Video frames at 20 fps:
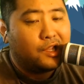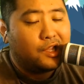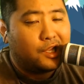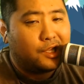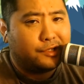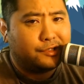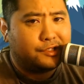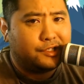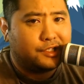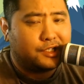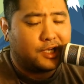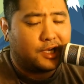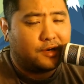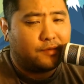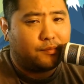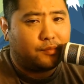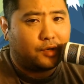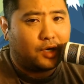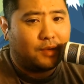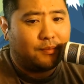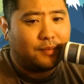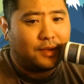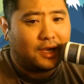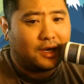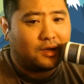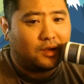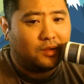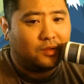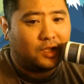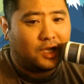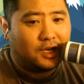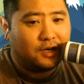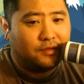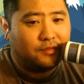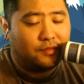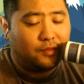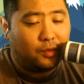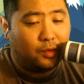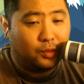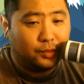and she's kind of brought back a lot
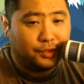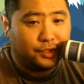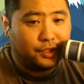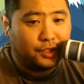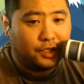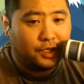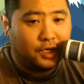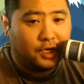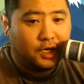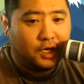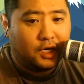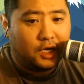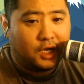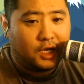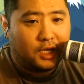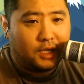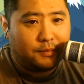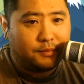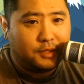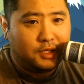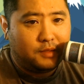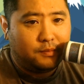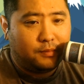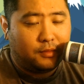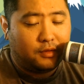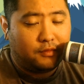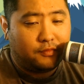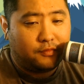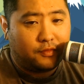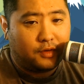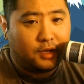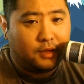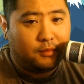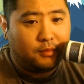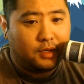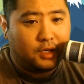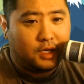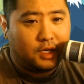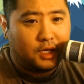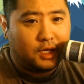of older people
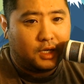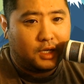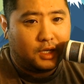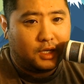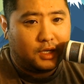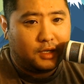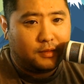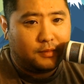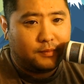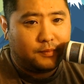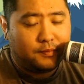from, I